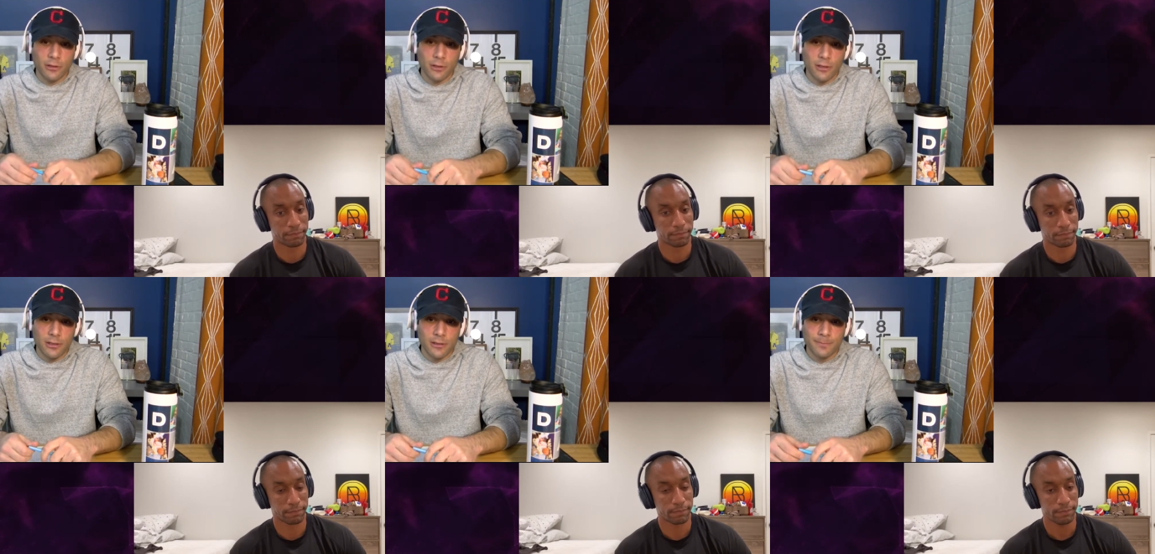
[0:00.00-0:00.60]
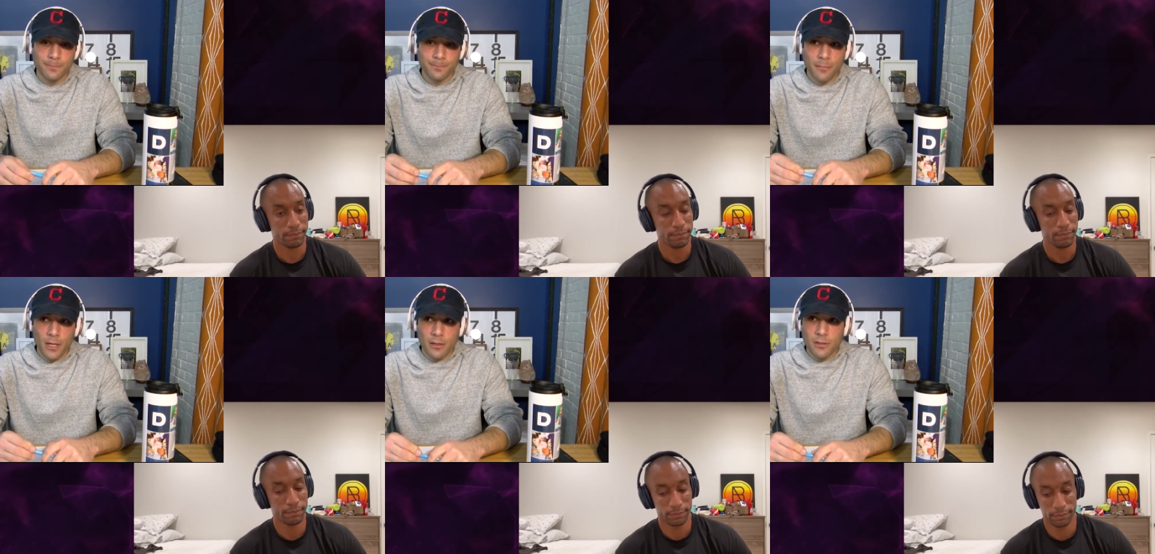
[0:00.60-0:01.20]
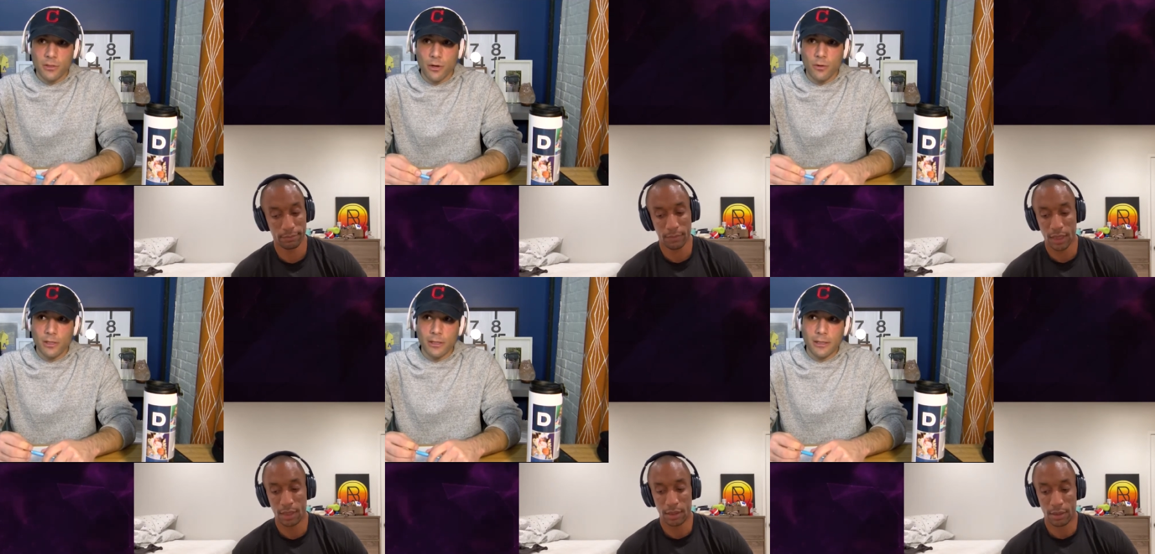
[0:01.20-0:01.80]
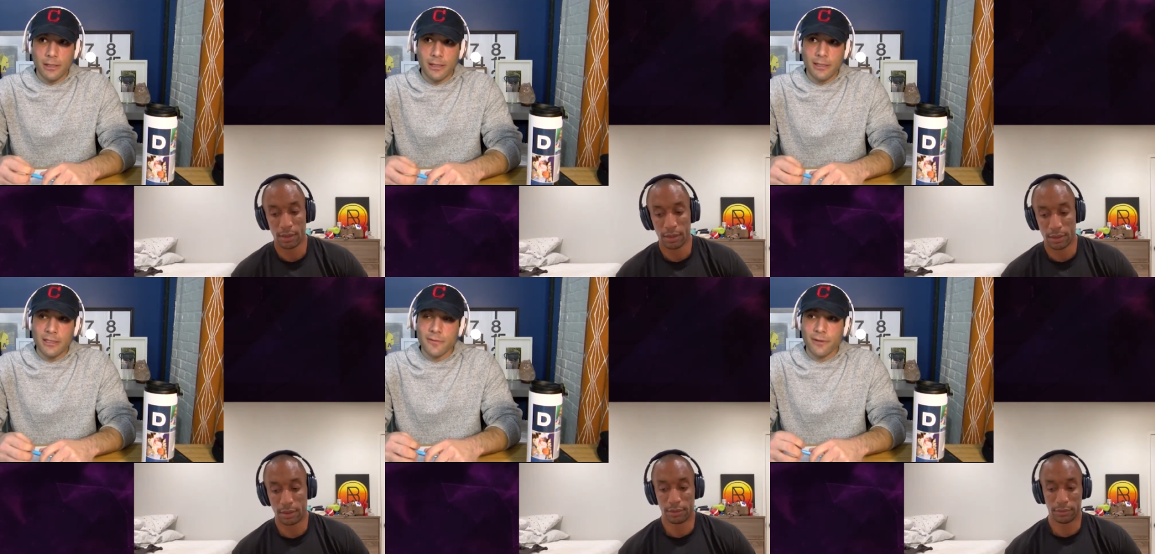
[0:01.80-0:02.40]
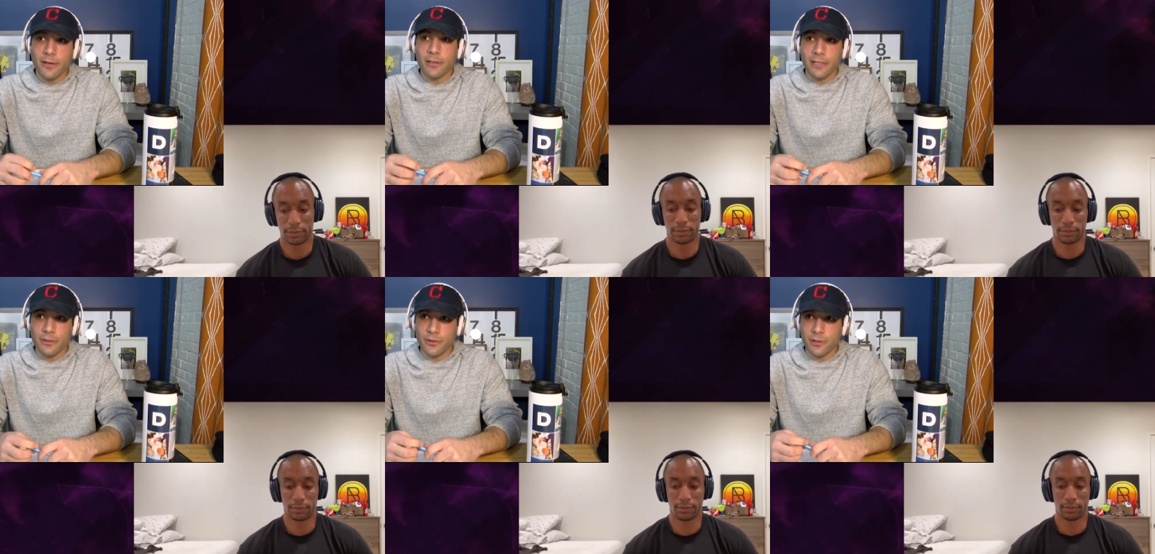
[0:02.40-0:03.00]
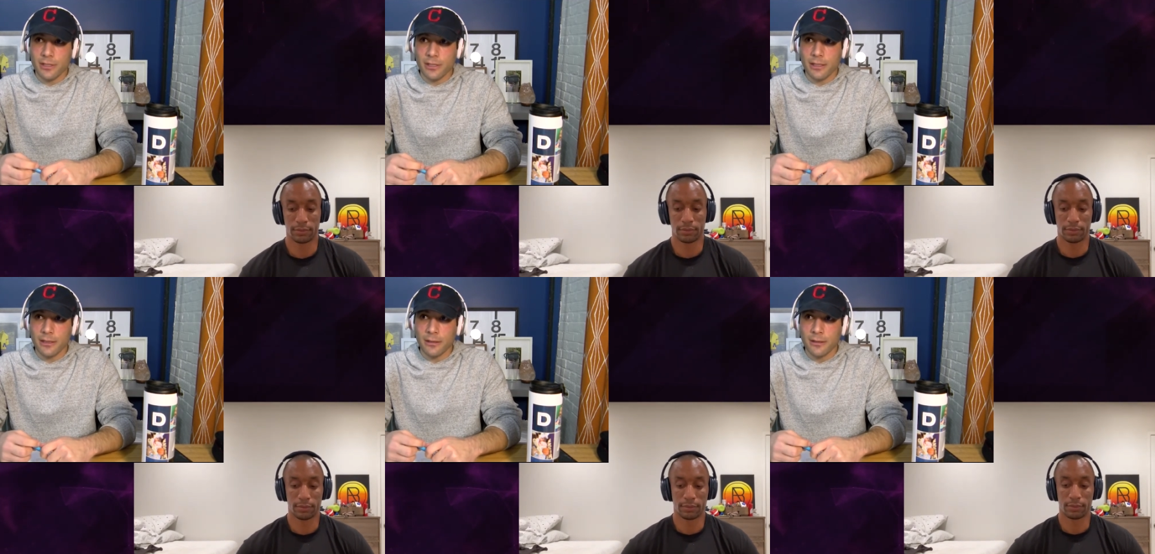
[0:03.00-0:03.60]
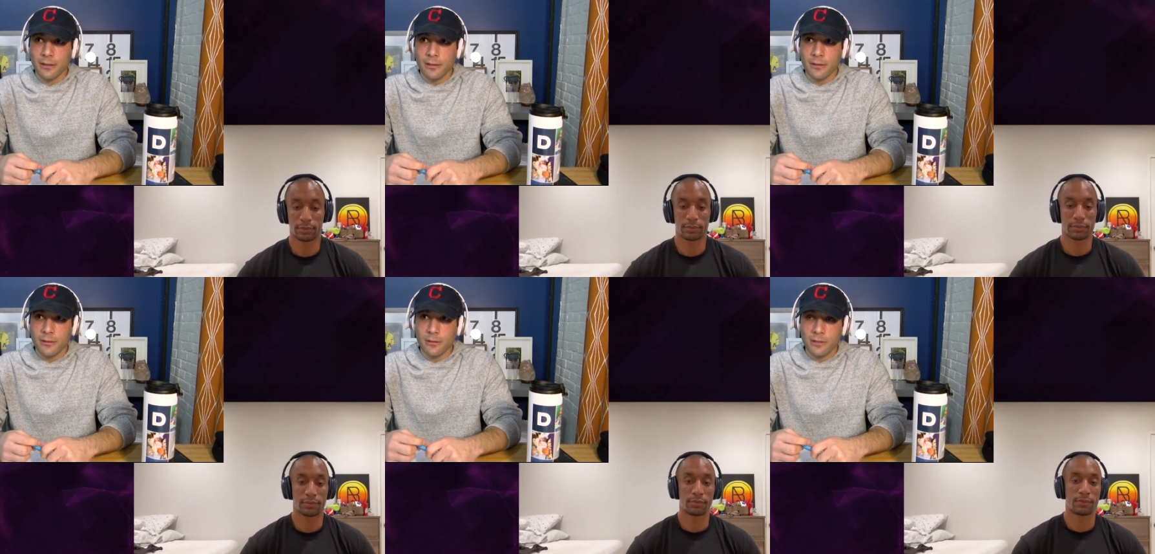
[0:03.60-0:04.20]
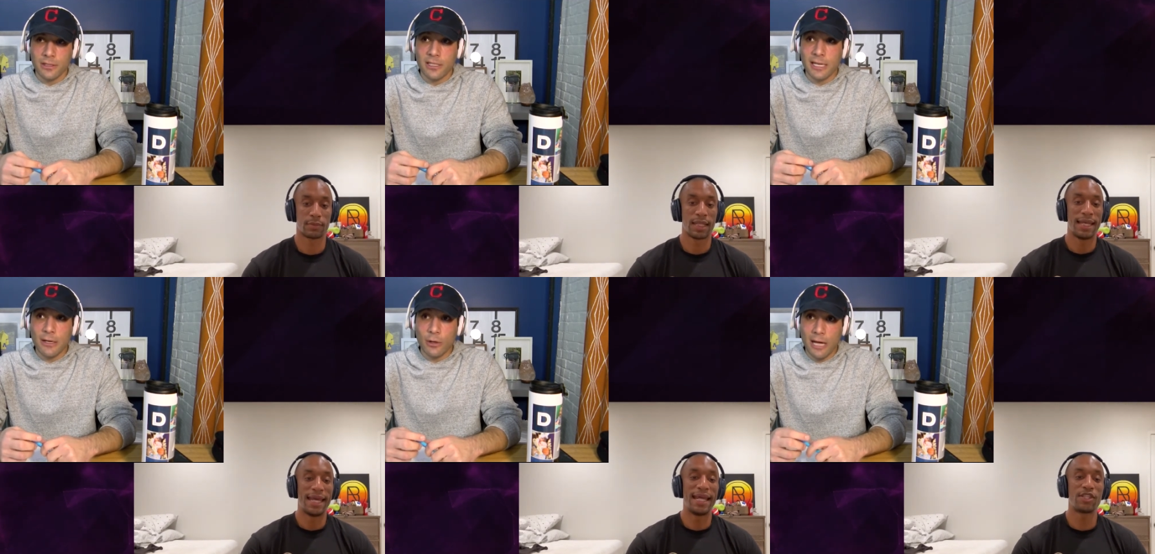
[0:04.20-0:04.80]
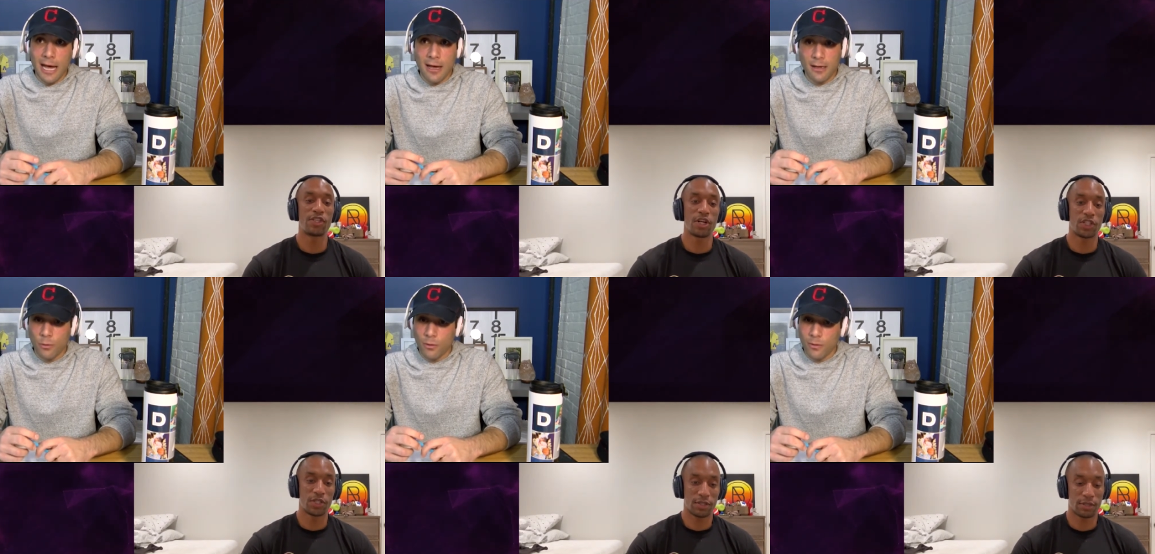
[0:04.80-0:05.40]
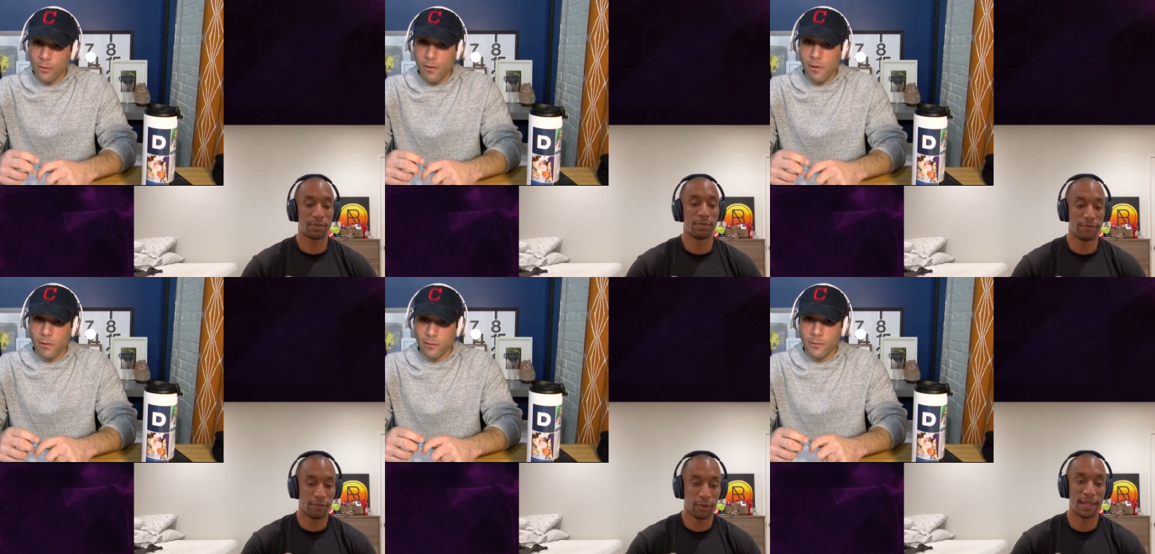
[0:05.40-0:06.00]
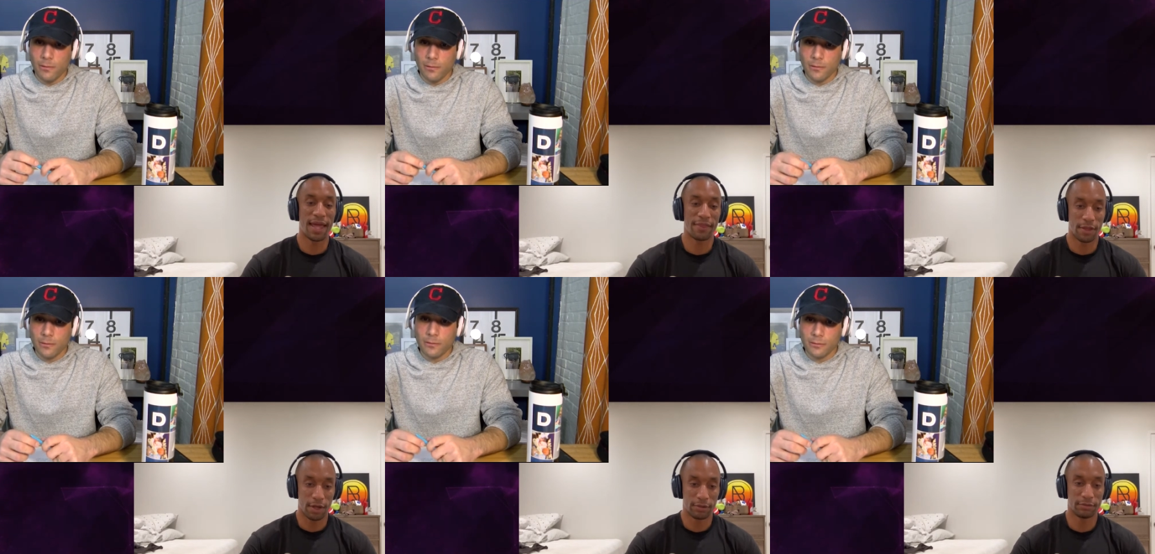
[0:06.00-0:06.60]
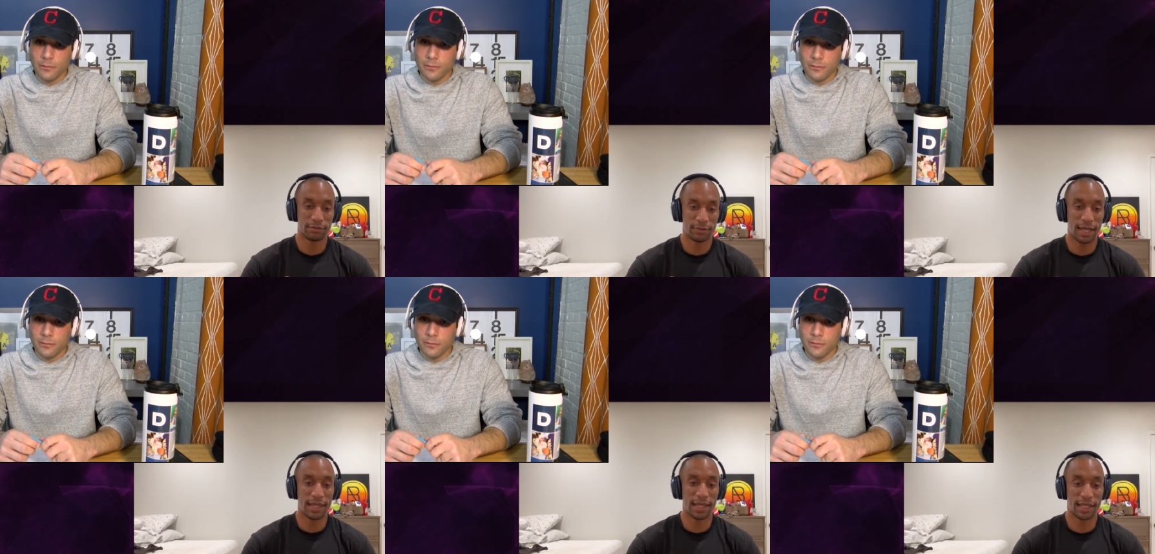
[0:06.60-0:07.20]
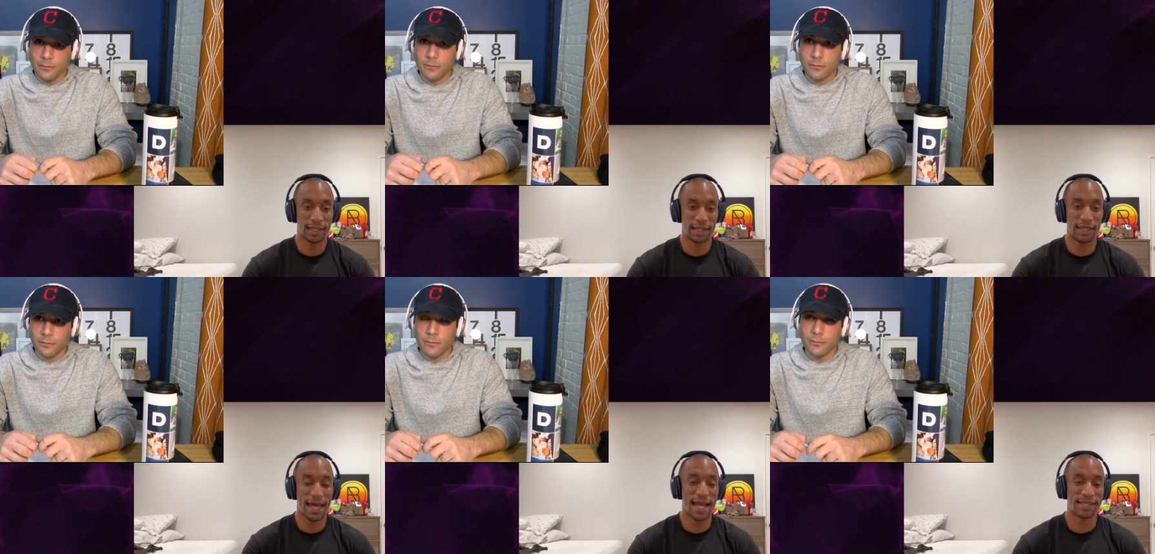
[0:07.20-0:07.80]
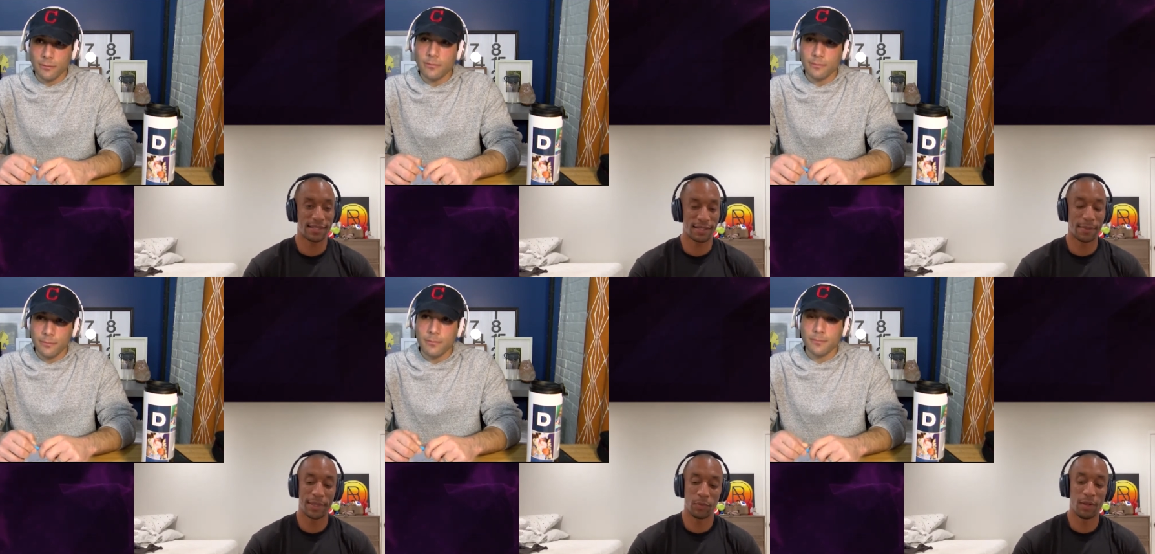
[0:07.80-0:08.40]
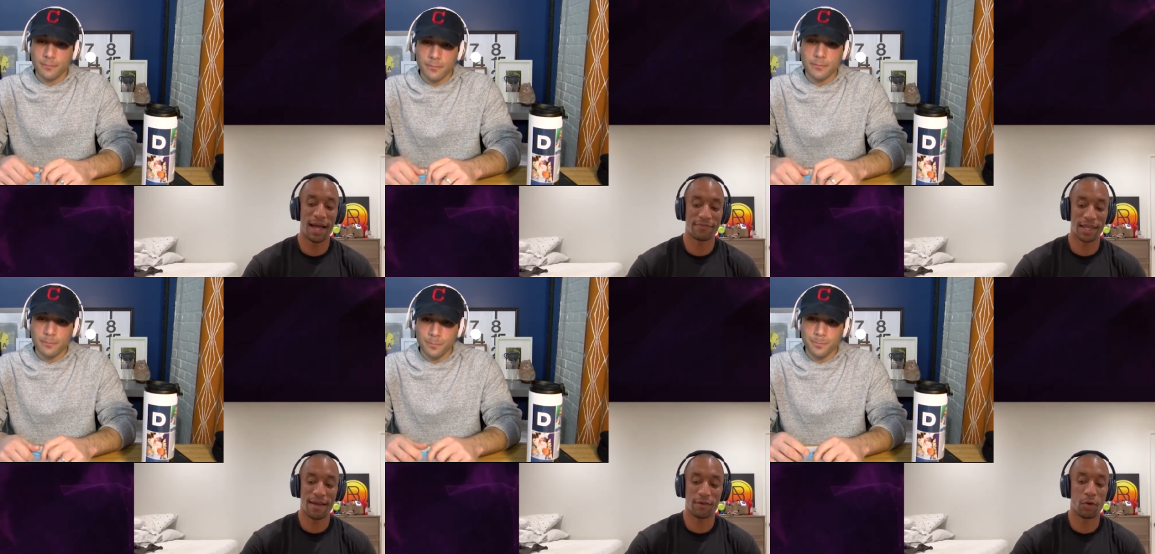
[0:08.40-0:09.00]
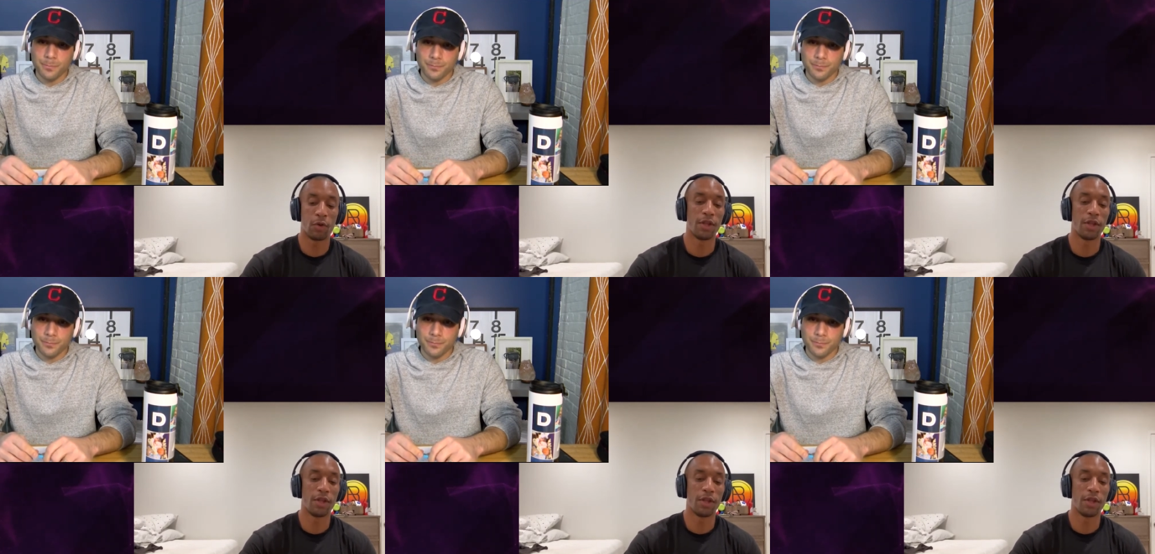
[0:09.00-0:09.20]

Speaker 1: lacrosse so it, it is very interesting to see it, it
Speaker 2: starts before that though i think and that's i mean we'll have to have a whole